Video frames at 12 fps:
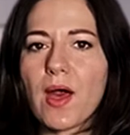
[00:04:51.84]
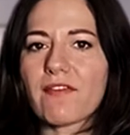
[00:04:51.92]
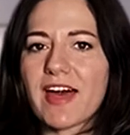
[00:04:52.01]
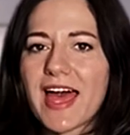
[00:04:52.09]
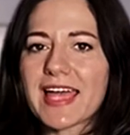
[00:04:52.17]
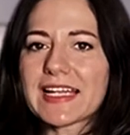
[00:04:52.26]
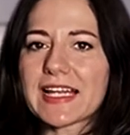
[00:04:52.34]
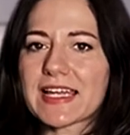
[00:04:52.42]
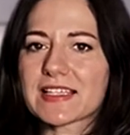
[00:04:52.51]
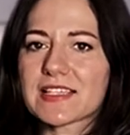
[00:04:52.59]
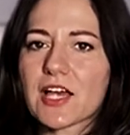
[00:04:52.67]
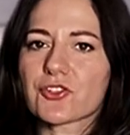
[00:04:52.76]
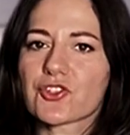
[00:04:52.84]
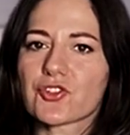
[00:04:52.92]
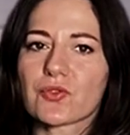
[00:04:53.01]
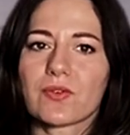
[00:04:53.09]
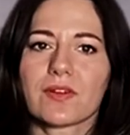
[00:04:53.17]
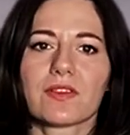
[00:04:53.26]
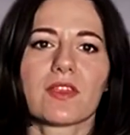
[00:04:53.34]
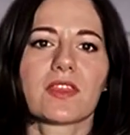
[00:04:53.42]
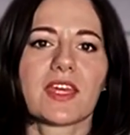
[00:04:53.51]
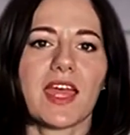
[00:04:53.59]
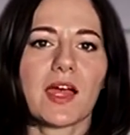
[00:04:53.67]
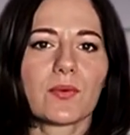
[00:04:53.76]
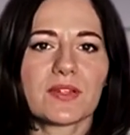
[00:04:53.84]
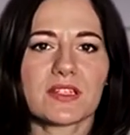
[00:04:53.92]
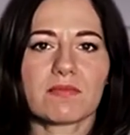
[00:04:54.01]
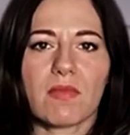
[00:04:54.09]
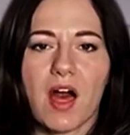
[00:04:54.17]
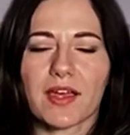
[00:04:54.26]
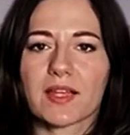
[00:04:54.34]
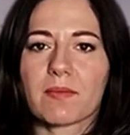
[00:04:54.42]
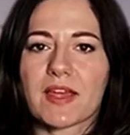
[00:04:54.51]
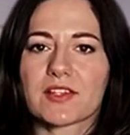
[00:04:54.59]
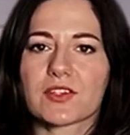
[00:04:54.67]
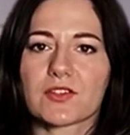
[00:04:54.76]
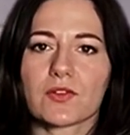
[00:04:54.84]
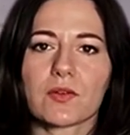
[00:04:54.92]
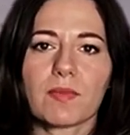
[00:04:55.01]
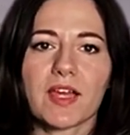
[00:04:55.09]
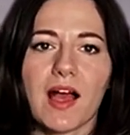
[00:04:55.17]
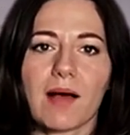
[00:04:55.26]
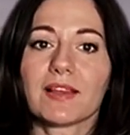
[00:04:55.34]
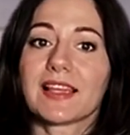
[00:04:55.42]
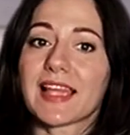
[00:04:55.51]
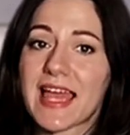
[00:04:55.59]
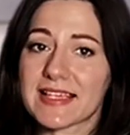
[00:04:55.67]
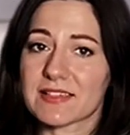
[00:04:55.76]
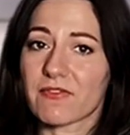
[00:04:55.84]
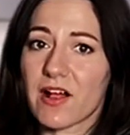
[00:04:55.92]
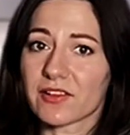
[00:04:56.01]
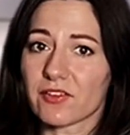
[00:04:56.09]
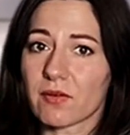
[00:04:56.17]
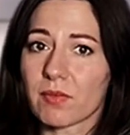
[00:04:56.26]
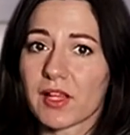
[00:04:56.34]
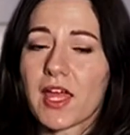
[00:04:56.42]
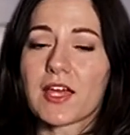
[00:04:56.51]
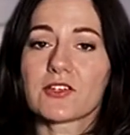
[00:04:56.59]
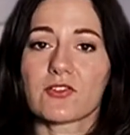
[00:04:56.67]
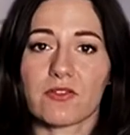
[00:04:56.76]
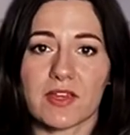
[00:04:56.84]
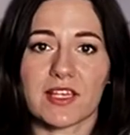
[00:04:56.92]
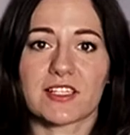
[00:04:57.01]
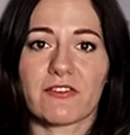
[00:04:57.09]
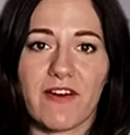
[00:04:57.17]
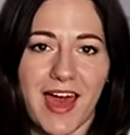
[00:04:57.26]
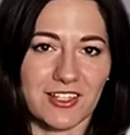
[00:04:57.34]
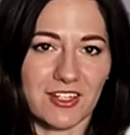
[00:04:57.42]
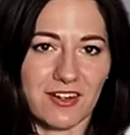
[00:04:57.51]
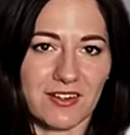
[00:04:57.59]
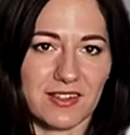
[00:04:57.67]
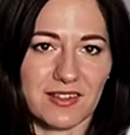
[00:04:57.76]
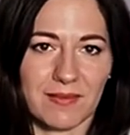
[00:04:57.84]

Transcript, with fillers: analysts are sure that the equity market may soon become less vulnerable to these factors.